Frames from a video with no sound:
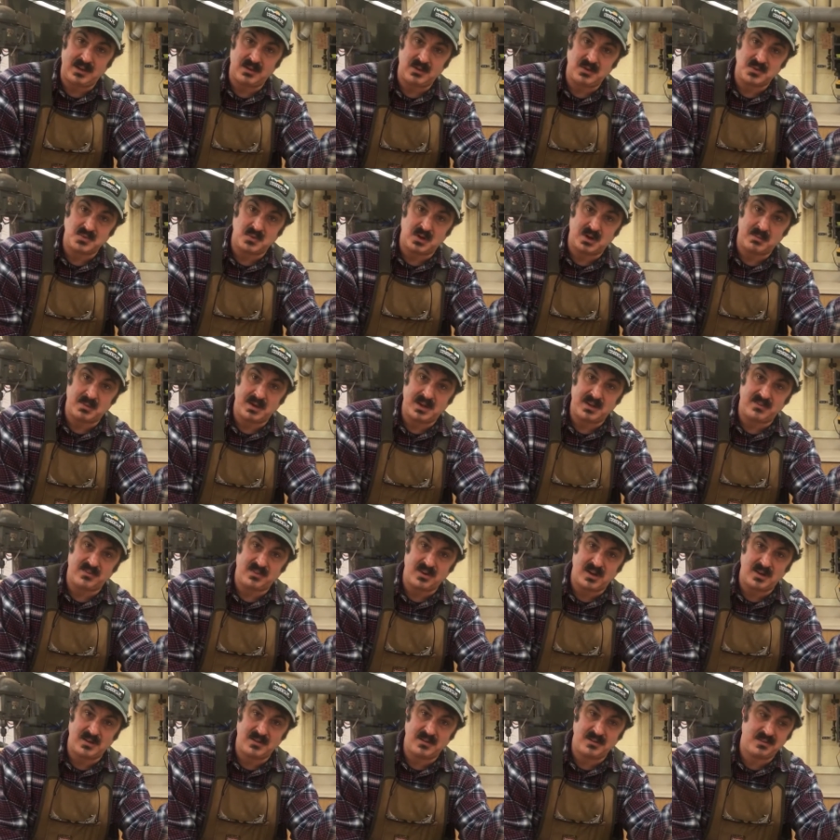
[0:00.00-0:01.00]
who's one of my
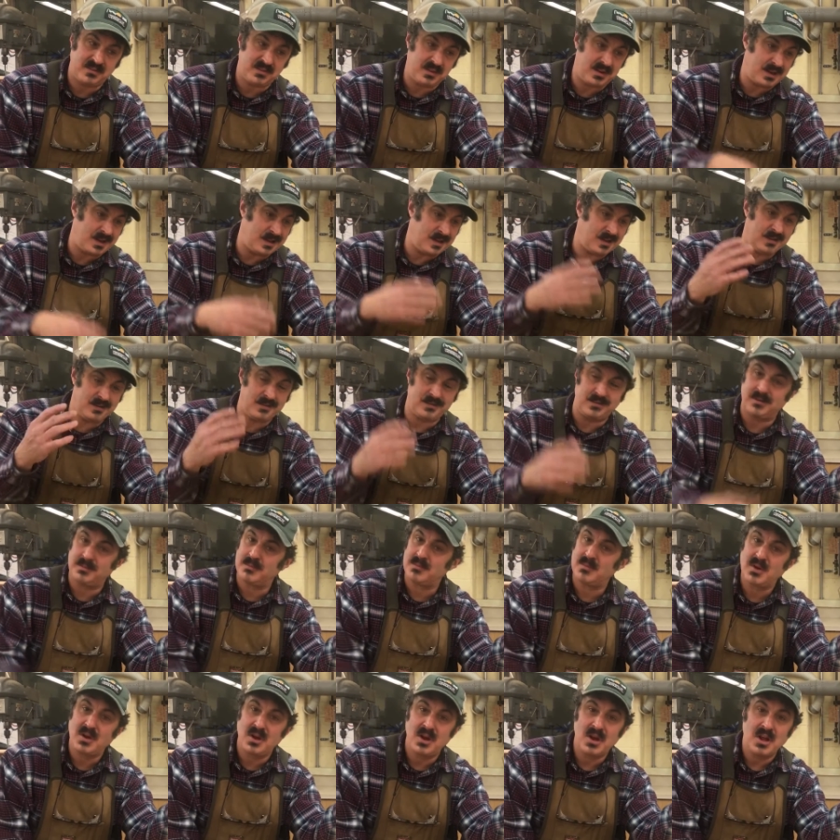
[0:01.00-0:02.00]
sons, and
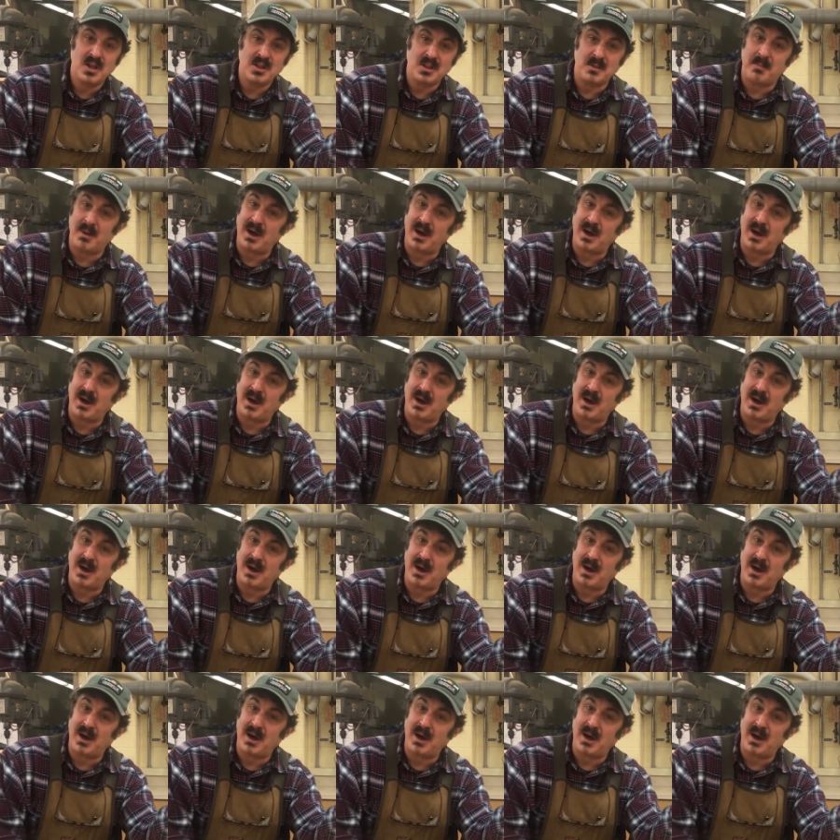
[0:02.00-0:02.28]
the